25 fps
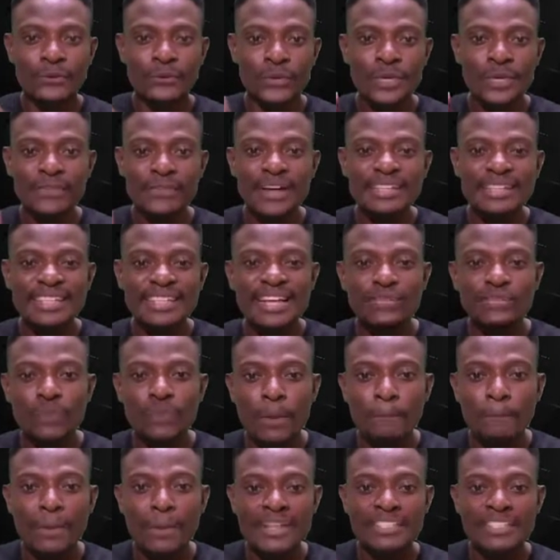Riveters
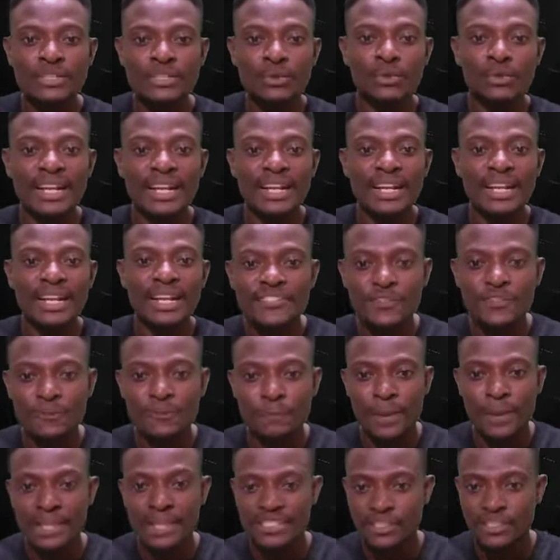were particularly
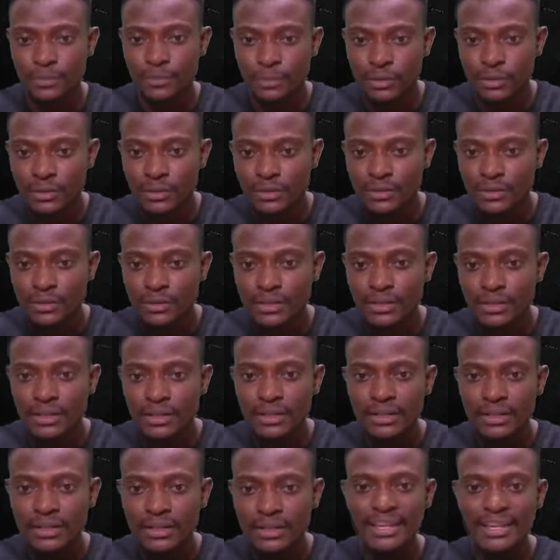susceptible.
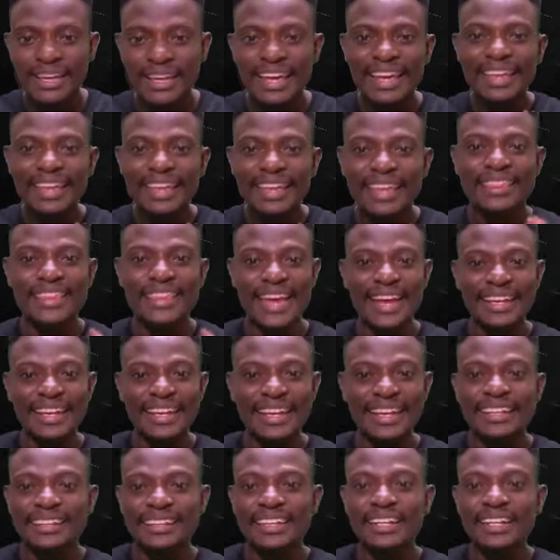
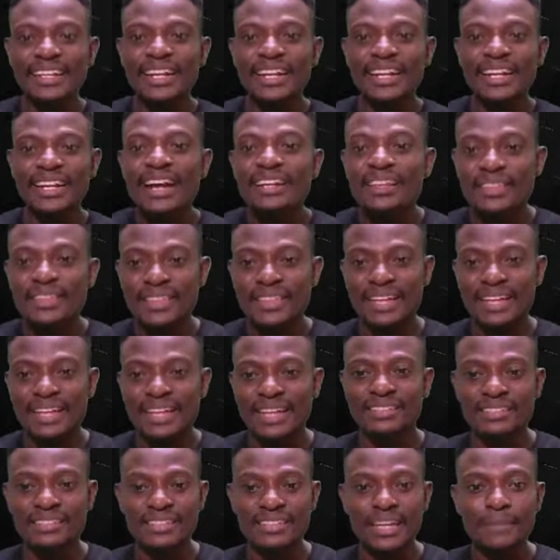Then they learned that
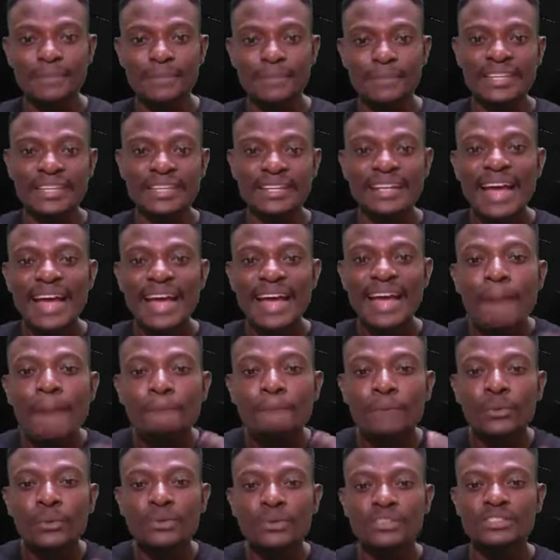the same thing
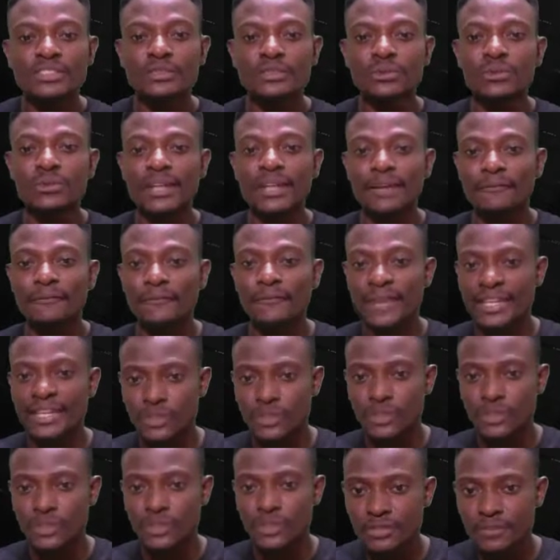happened to
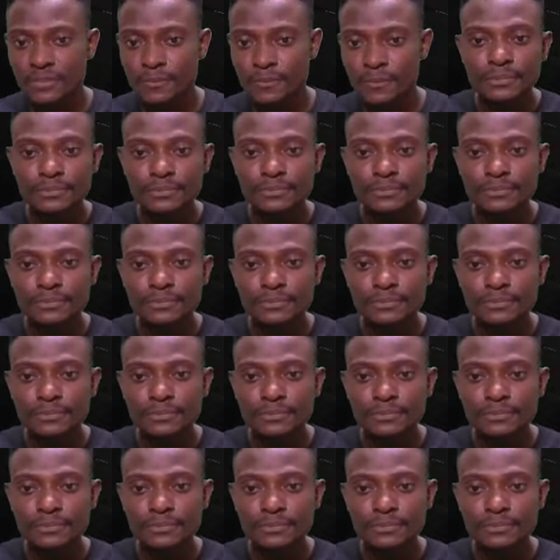aviators.